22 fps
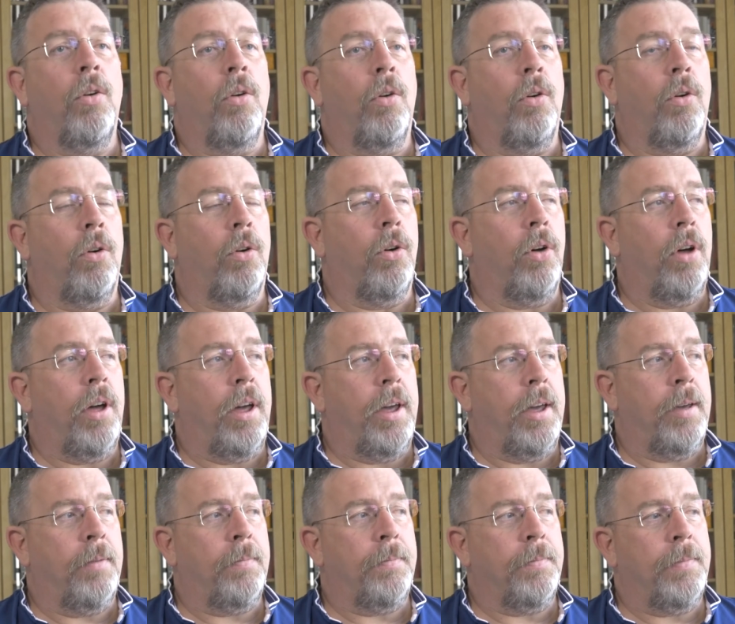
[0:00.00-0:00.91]
or
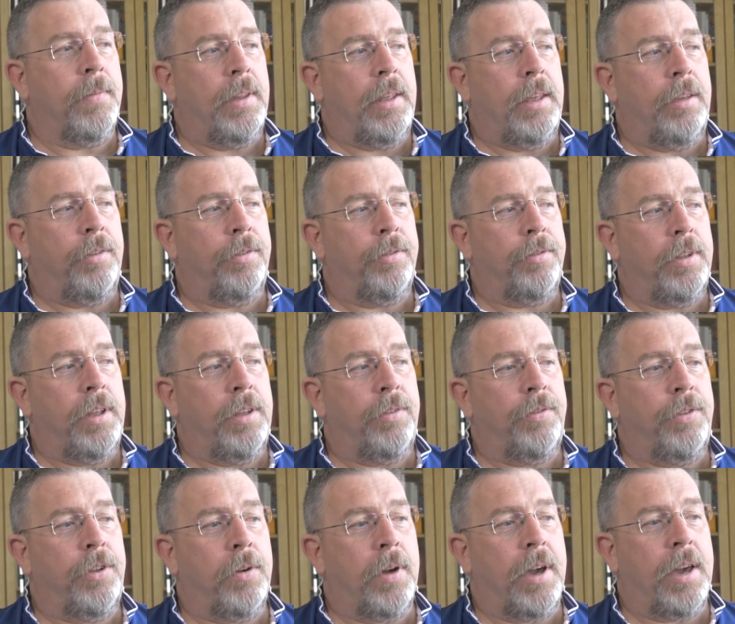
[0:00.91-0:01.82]
if
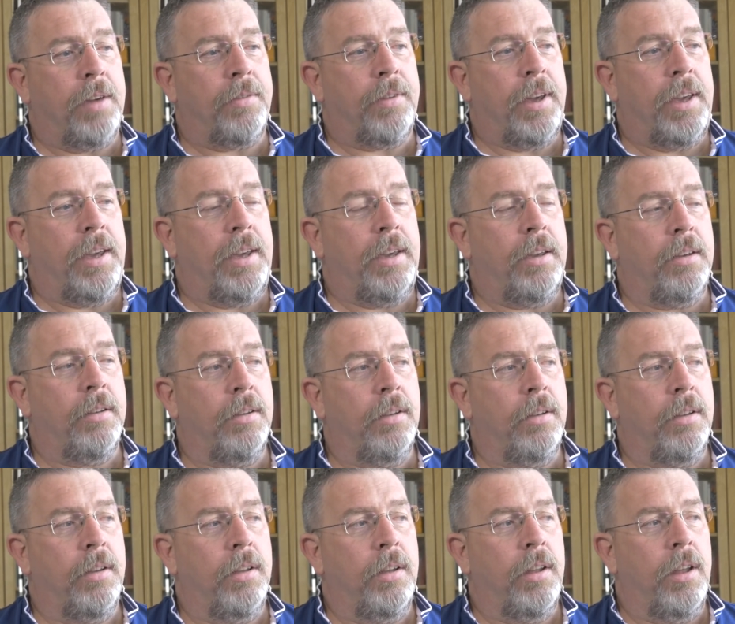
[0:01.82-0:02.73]
you have a
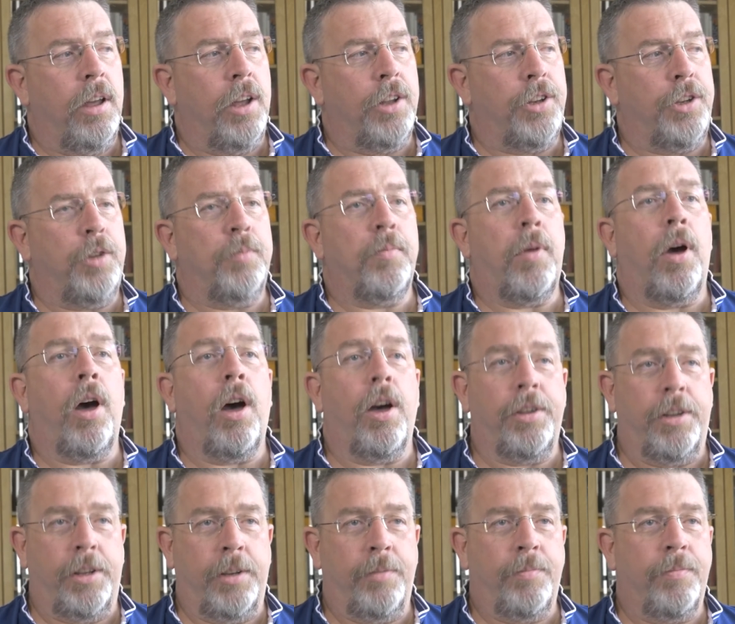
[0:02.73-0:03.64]
new
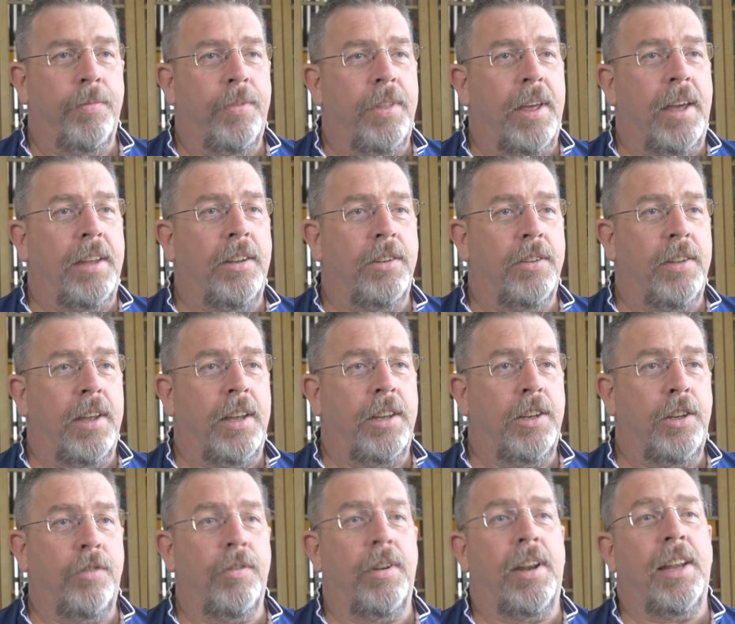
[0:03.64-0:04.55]
partner,
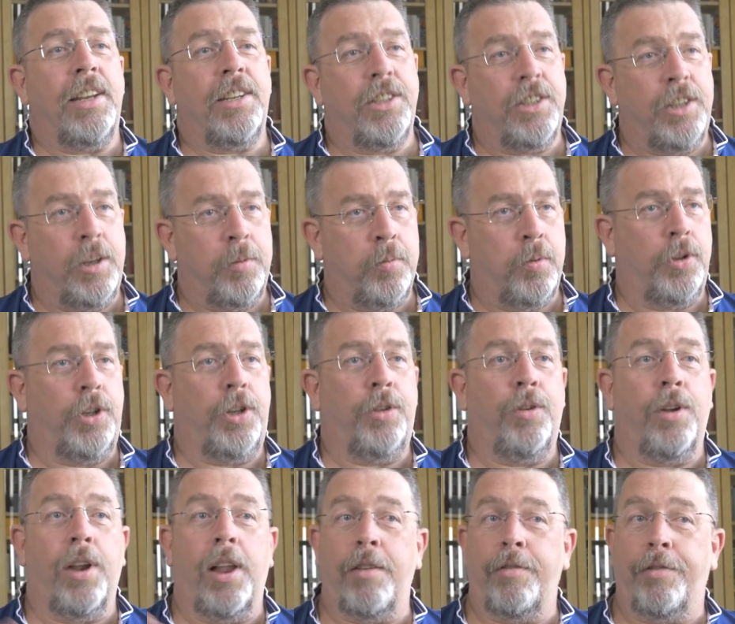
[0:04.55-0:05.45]
that new relationship or new
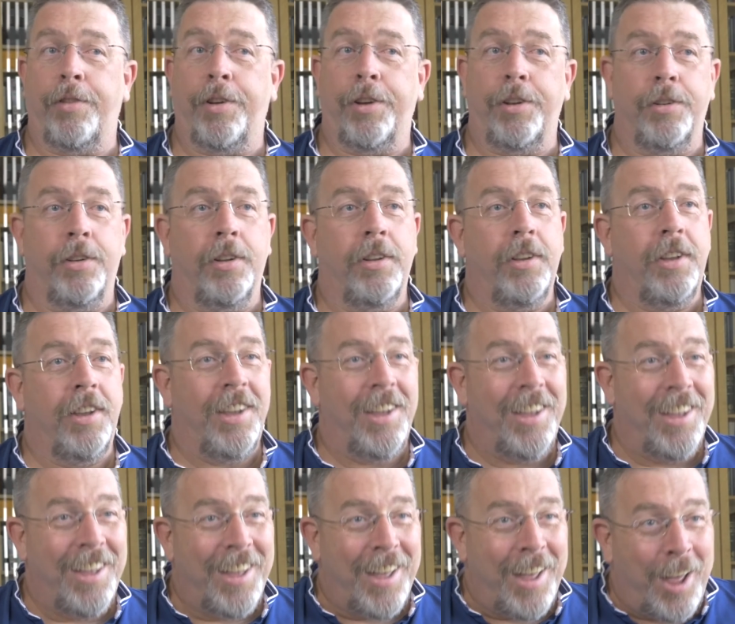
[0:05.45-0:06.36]
love can
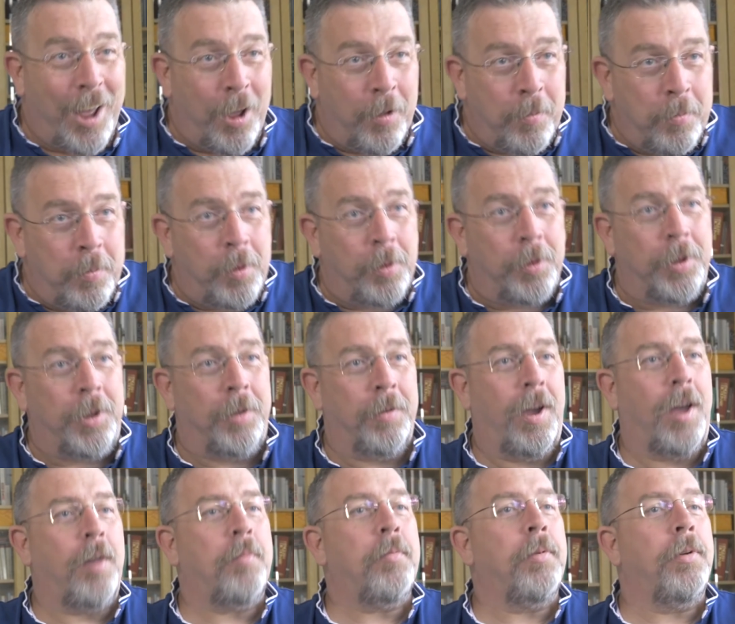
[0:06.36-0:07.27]
help pull you
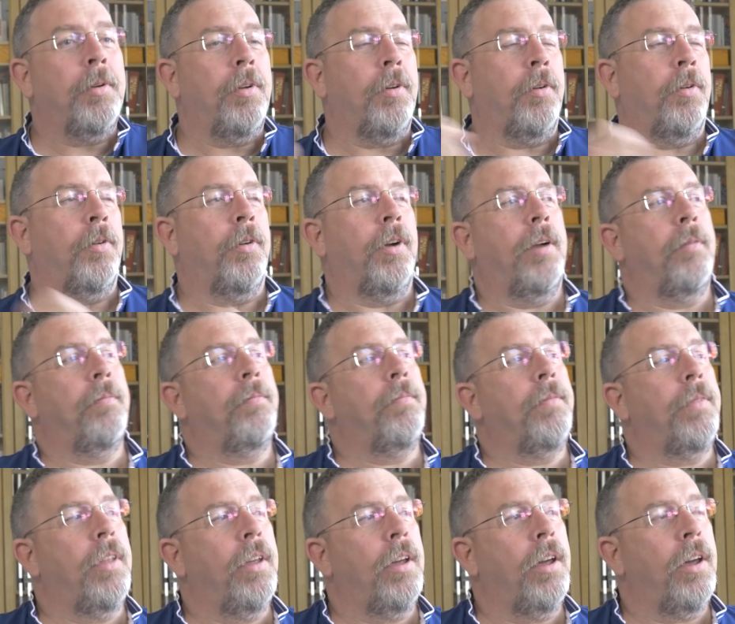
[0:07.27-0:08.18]
up,
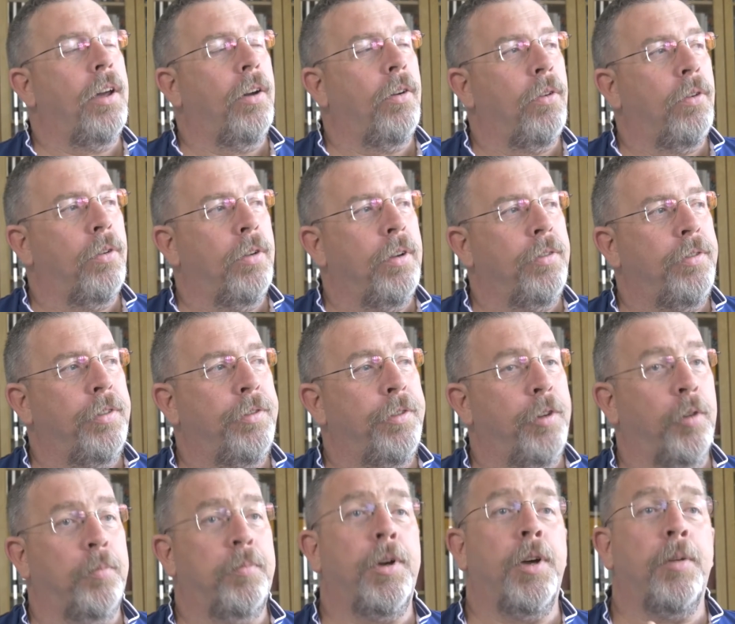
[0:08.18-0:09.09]
or if you
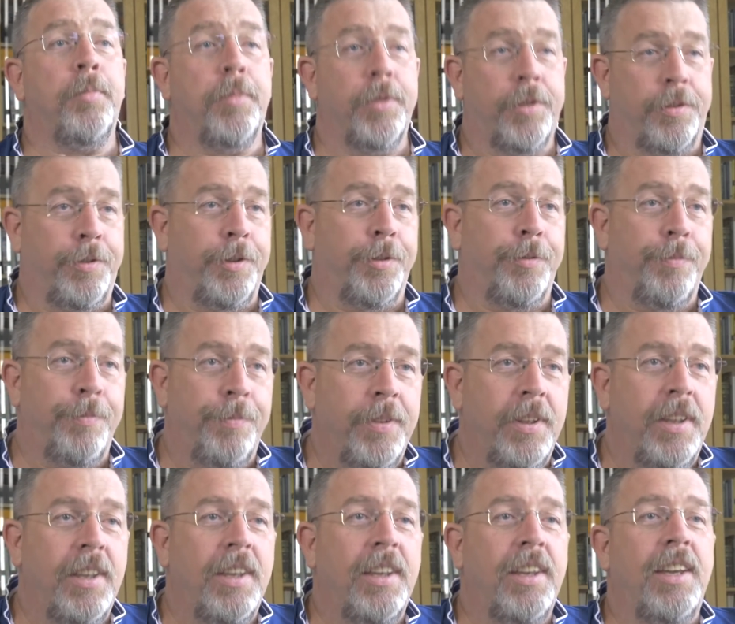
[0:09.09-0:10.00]
feel purposeful
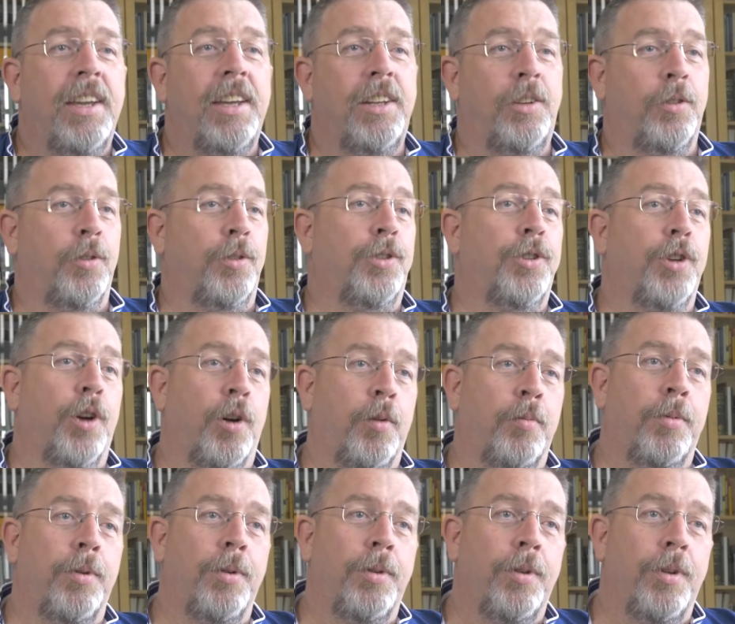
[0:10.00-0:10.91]
in your job,
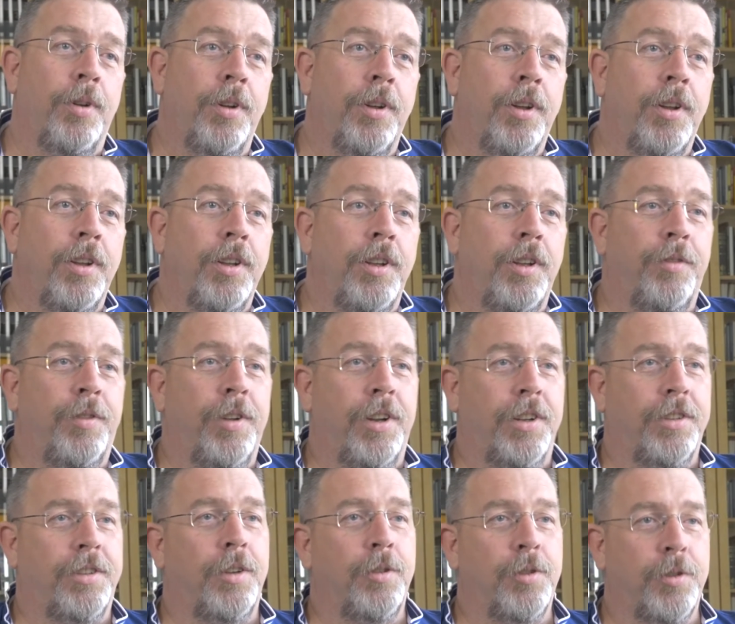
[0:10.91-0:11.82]
you feel
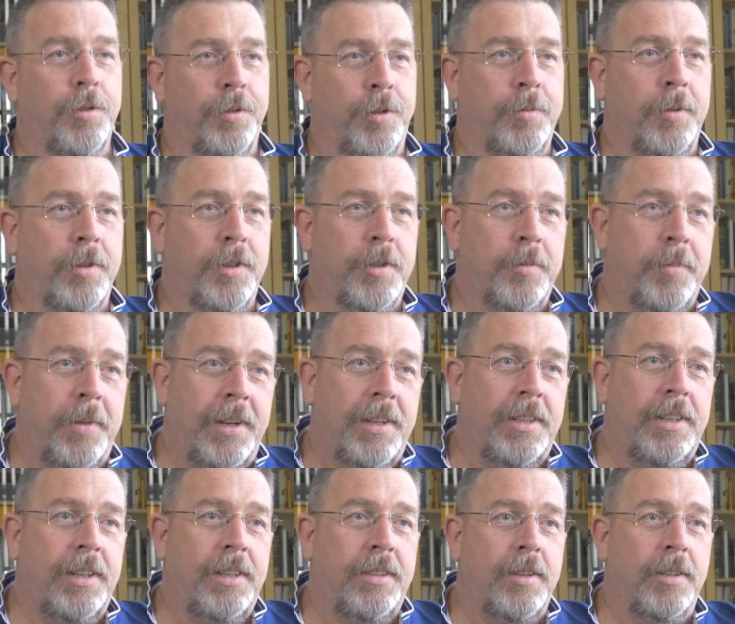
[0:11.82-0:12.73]
a social
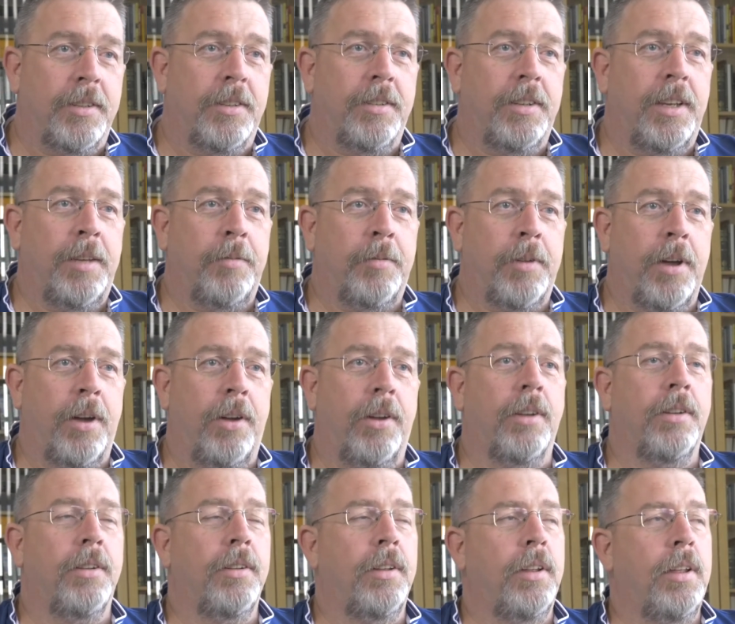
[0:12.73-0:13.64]
responsibility to keep going,